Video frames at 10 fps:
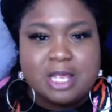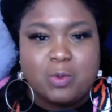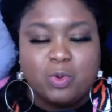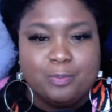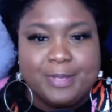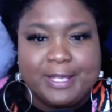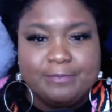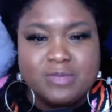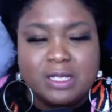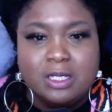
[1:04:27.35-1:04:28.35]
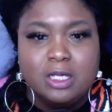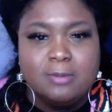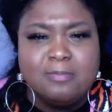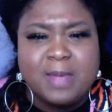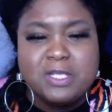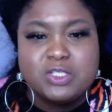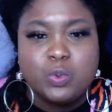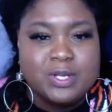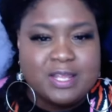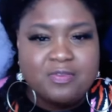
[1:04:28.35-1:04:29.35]
There will be maybe
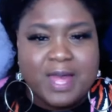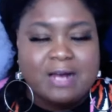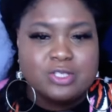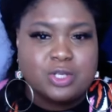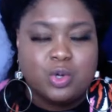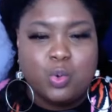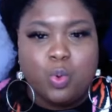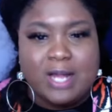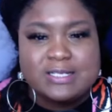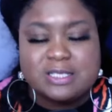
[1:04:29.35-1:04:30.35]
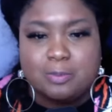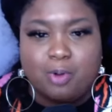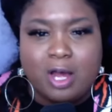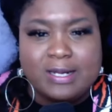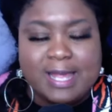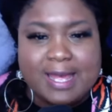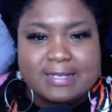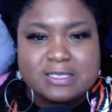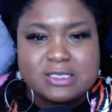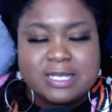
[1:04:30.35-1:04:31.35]
20,000 who watch the
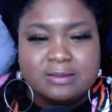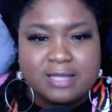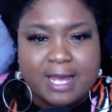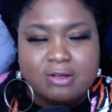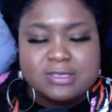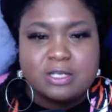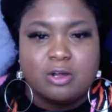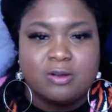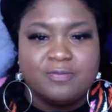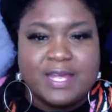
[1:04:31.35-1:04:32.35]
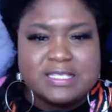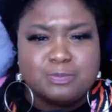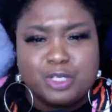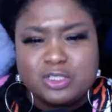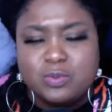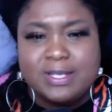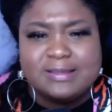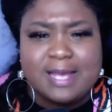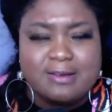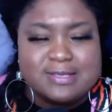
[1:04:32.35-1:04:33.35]
broadcast, 10,000 on Facebook,
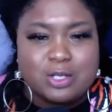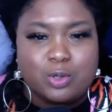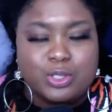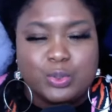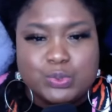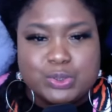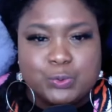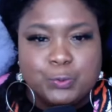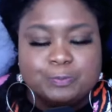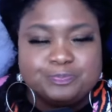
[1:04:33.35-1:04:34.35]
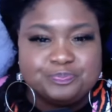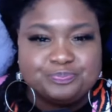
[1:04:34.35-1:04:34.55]
20,000 on YouTube,